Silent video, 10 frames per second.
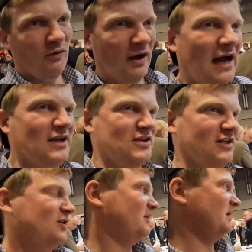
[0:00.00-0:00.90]
we're actually
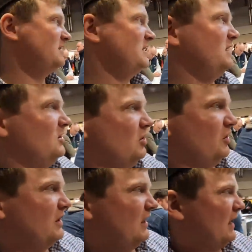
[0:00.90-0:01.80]
doing is
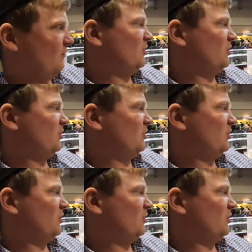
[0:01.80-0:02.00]
looking at getting one